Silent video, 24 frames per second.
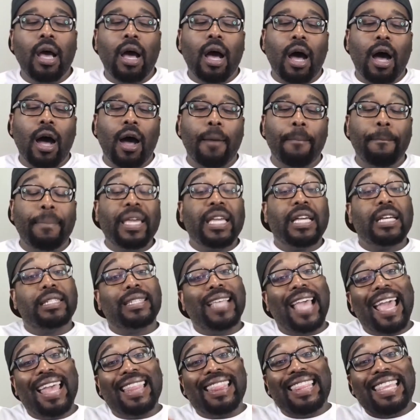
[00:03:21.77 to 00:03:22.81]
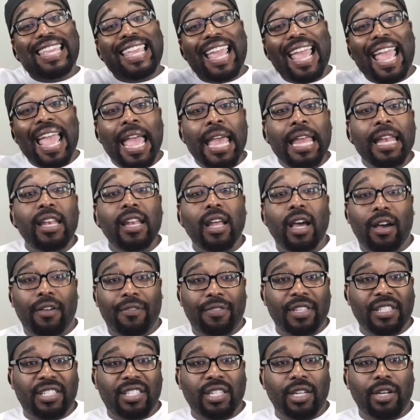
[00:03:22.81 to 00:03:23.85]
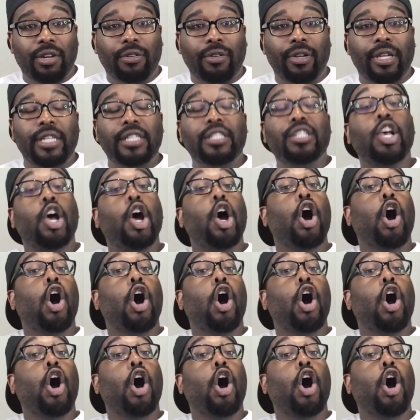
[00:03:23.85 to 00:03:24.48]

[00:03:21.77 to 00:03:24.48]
Um, because at the end of the series,